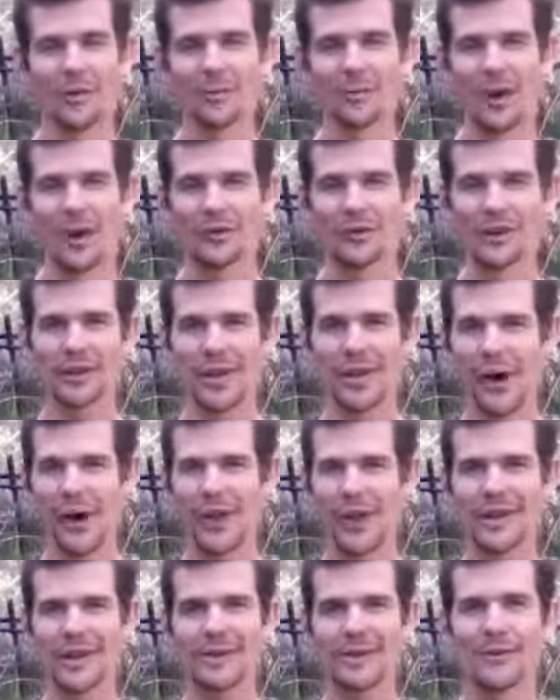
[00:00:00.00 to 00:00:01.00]
Personally,
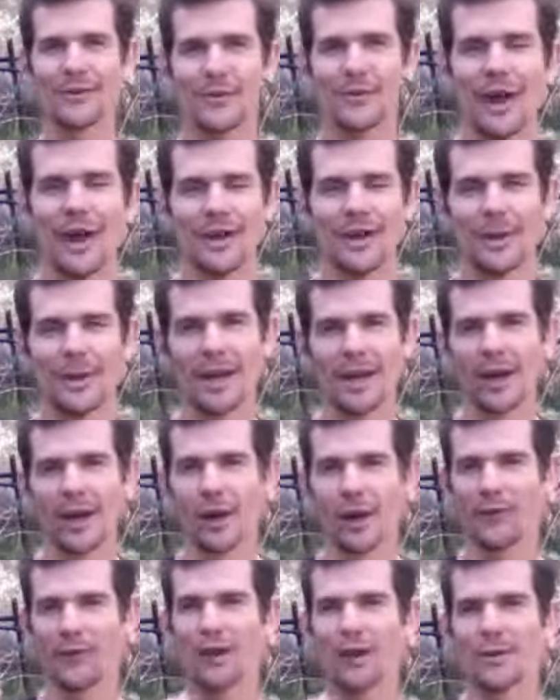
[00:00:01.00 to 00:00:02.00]
I don't give a fuck, man.
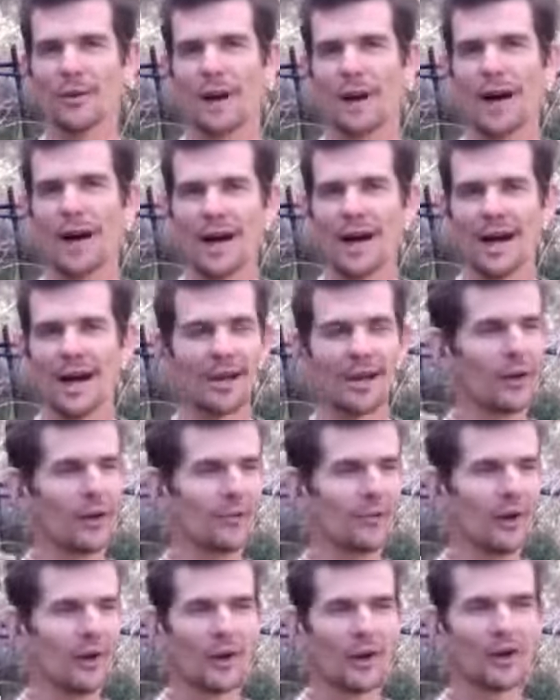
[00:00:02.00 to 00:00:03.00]
I follow my heart. I
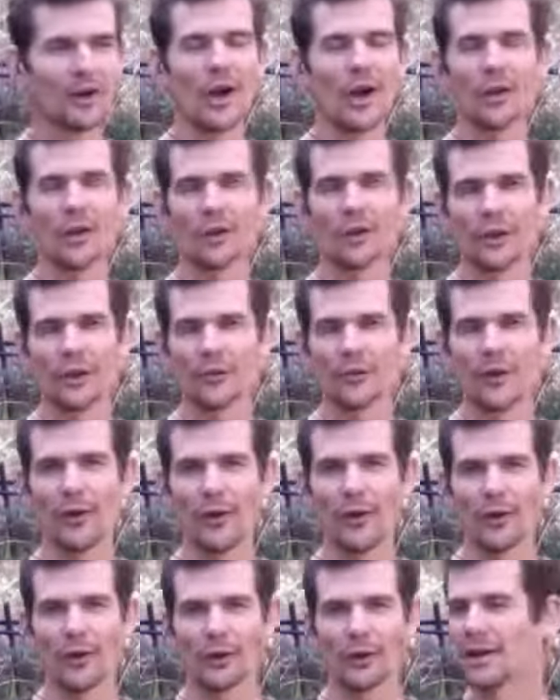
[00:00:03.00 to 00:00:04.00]
follow health. I
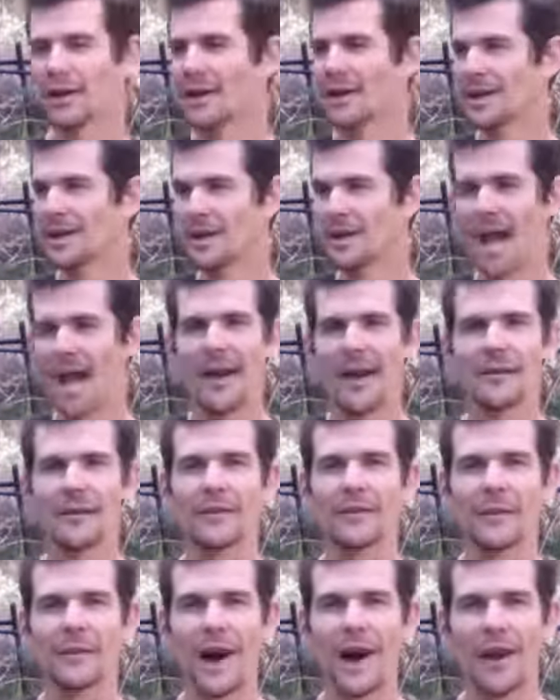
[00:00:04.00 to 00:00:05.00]
follow
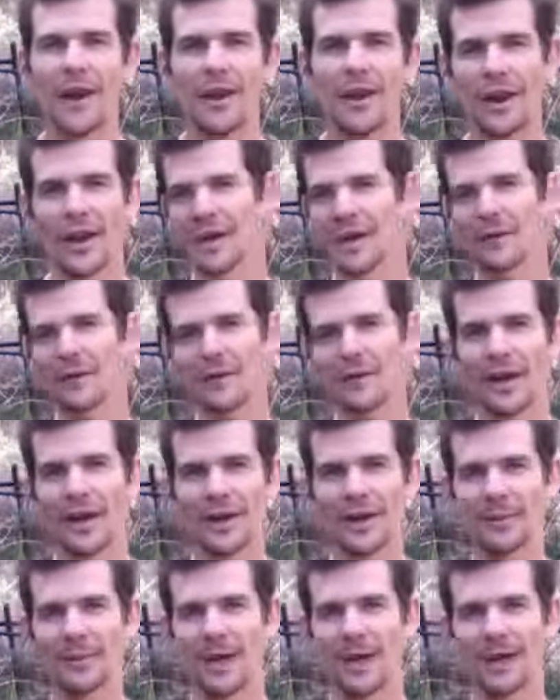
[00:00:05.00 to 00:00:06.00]
having fun. I don't give a
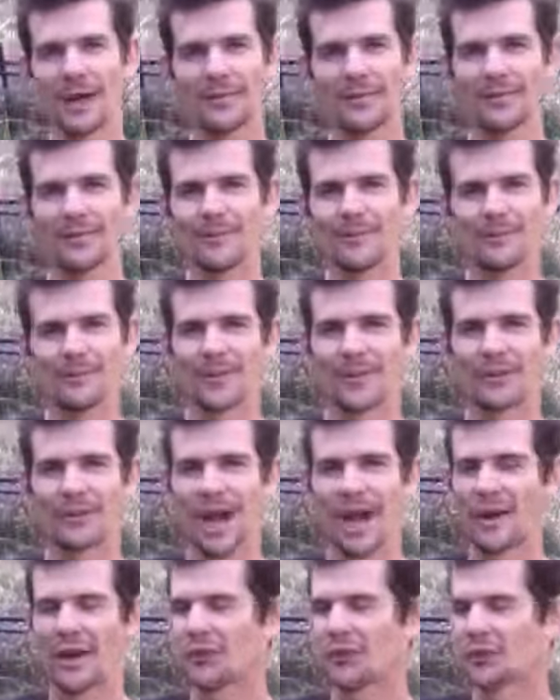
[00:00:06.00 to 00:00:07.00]
fuck about the
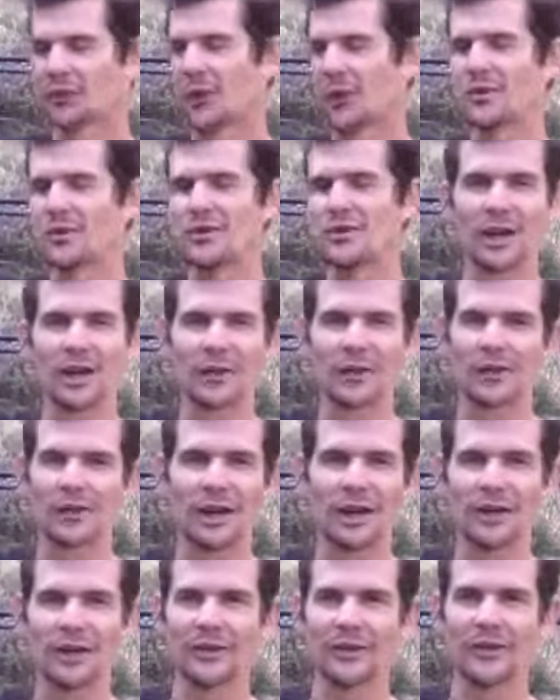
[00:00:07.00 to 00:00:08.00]
status quo, jealous
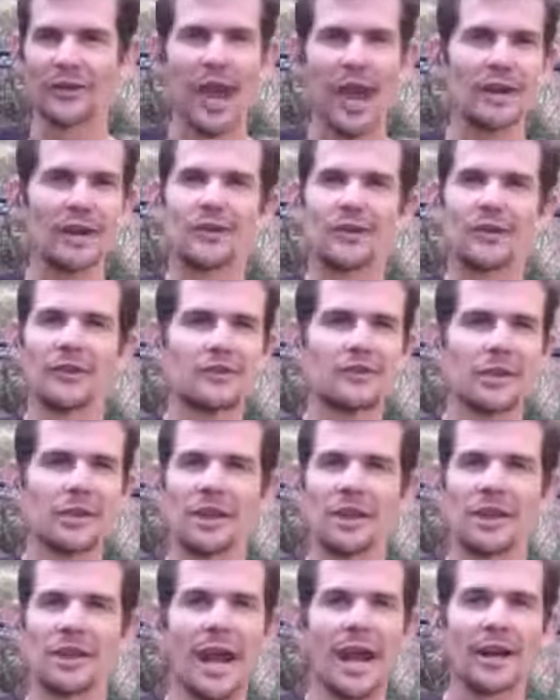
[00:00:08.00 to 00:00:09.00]
fuckers, haters,
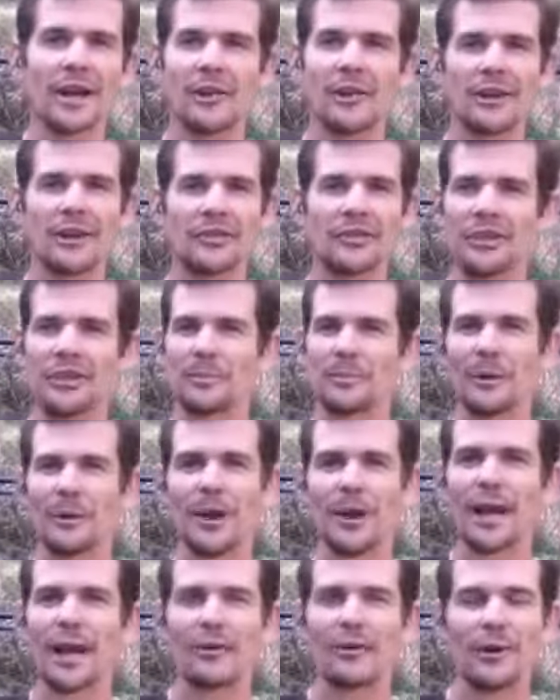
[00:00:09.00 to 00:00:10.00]
drinking haterade, slipping
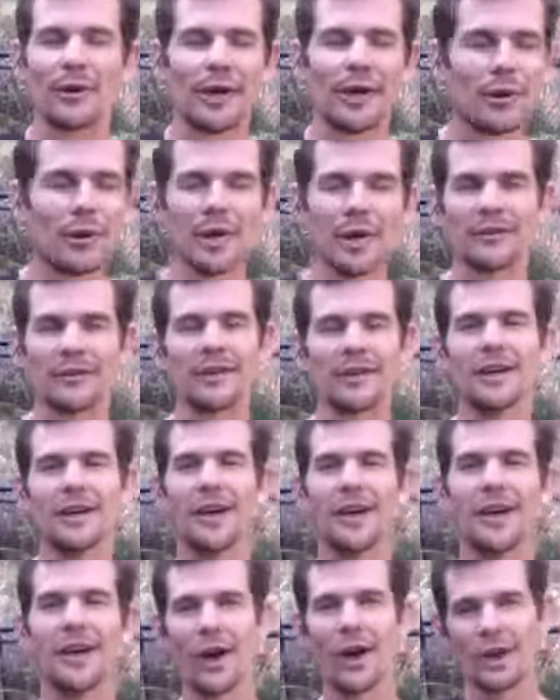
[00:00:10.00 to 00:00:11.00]
on haterade, whatever.
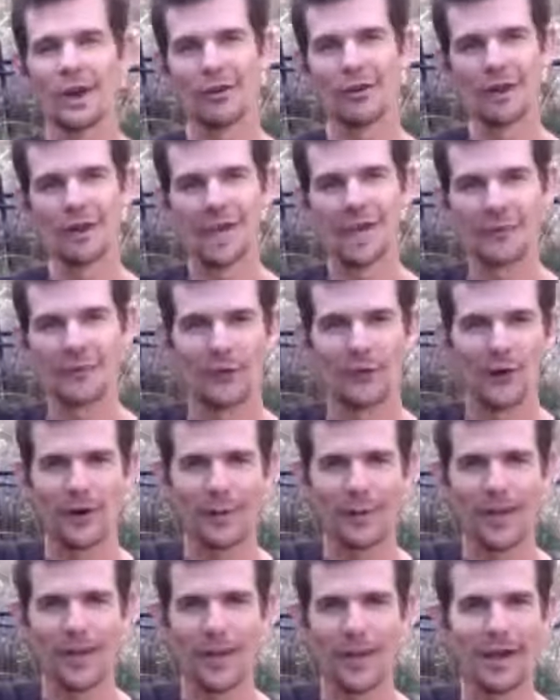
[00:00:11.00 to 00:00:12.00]
I don't really give a
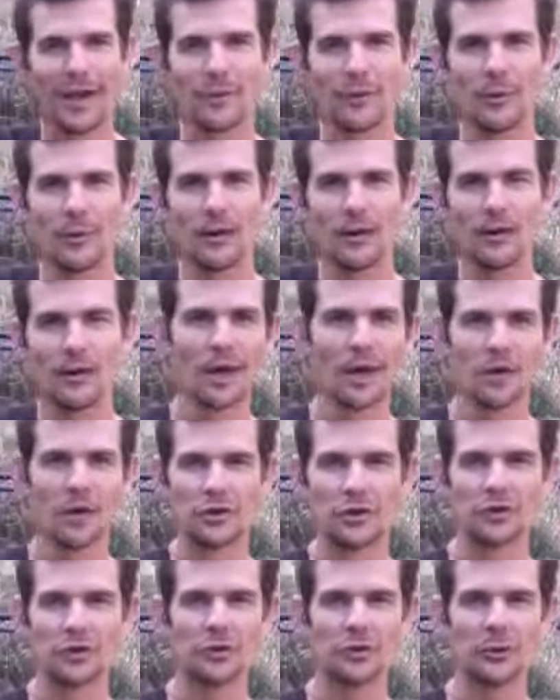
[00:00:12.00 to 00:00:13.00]
fuck about that anymore. I
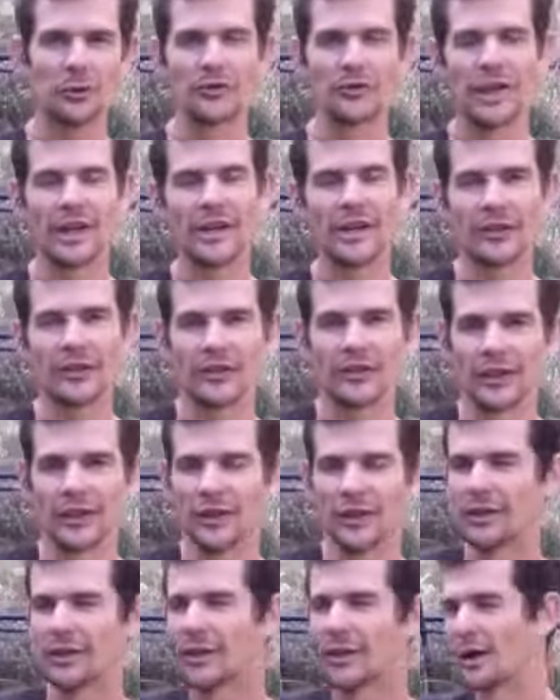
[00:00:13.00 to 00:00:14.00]
used to 10 years
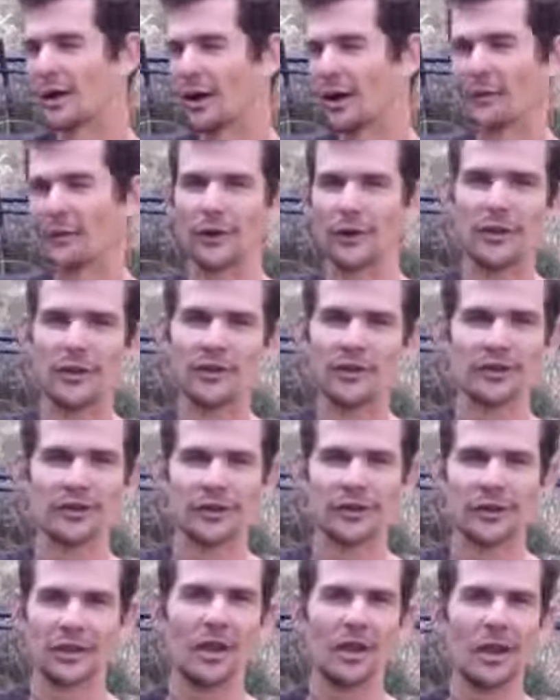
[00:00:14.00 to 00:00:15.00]
ago. I've learnt
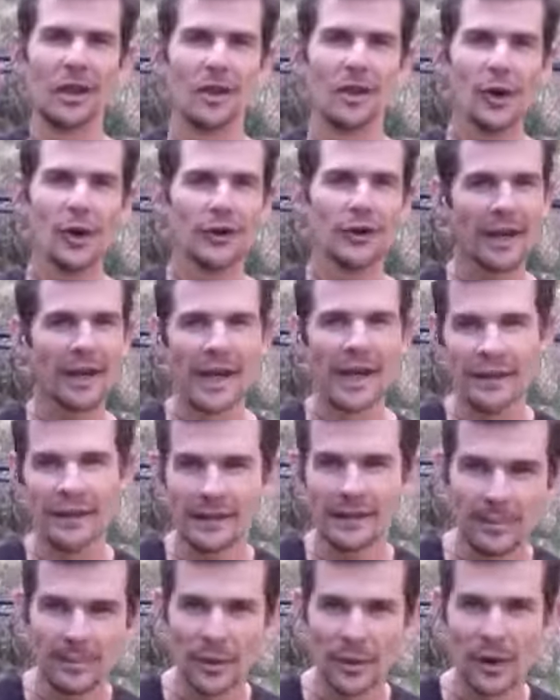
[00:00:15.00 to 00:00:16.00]
just to not take
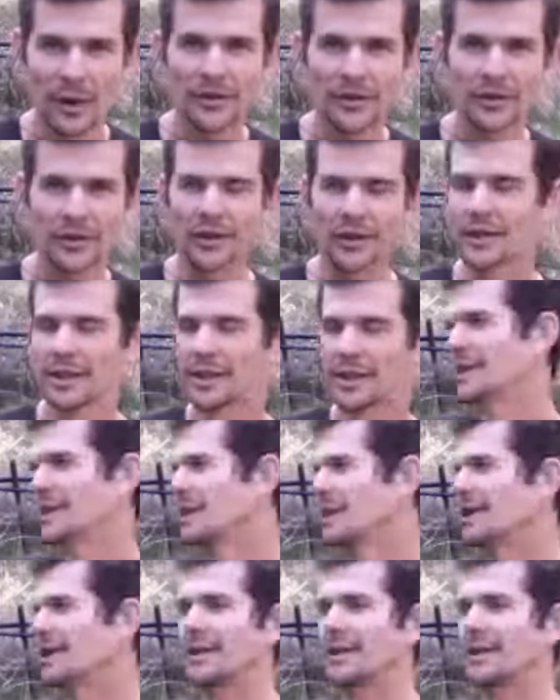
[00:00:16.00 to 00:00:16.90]
anything personally.